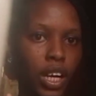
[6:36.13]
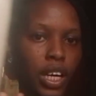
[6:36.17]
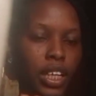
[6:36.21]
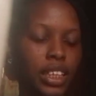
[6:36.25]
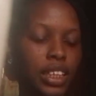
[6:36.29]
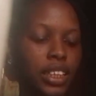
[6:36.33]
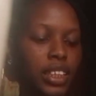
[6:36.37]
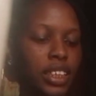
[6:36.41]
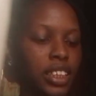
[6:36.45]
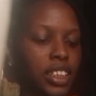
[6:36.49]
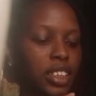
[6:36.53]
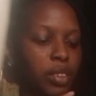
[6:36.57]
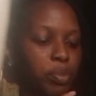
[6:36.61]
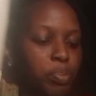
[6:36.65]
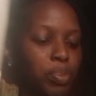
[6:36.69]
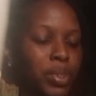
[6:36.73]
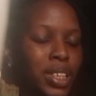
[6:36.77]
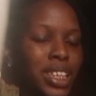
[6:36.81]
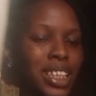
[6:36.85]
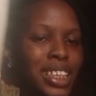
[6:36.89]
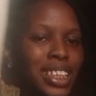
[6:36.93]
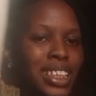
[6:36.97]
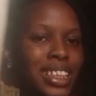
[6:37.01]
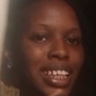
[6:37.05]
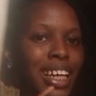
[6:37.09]
This is the
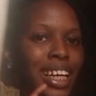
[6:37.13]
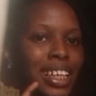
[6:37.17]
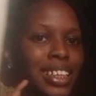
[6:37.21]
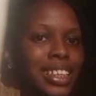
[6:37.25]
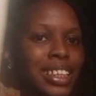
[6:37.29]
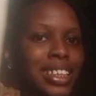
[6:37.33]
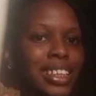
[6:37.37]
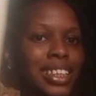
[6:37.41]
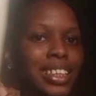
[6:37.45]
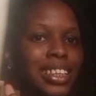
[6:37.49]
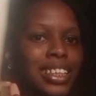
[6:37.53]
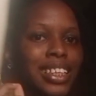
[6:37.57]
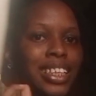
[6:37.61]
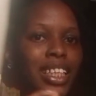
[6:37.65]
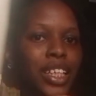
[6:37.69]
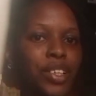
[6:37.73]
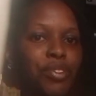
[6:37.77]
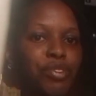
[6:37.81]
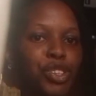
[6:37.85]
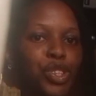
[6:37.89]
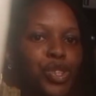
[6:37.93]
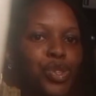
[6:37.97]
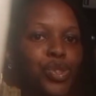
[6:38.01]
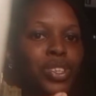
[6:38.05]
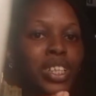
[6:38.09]
place that
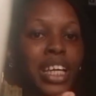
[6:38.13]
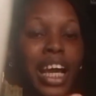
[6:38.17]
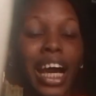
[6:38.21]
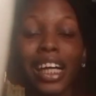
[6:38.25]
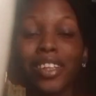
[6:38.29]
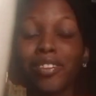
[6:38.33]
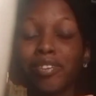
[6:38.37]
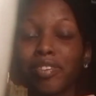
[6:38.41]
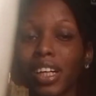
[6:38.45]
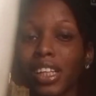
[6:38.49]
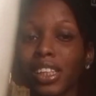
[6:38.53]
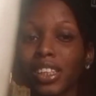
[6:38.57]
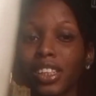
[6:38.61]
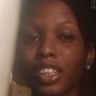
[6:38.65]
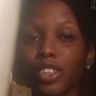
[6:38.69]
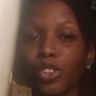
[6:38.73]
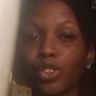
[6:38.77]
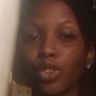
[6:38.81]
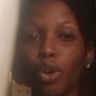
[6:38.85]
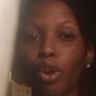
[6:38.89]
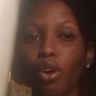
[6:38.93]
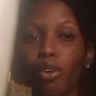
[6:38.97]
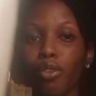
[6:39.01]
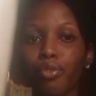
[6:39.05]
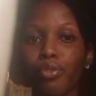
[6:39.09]
gives you the
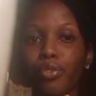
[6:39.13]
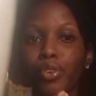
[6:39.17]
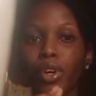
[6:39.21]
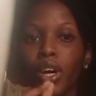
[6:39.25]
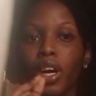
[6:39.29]
advantage of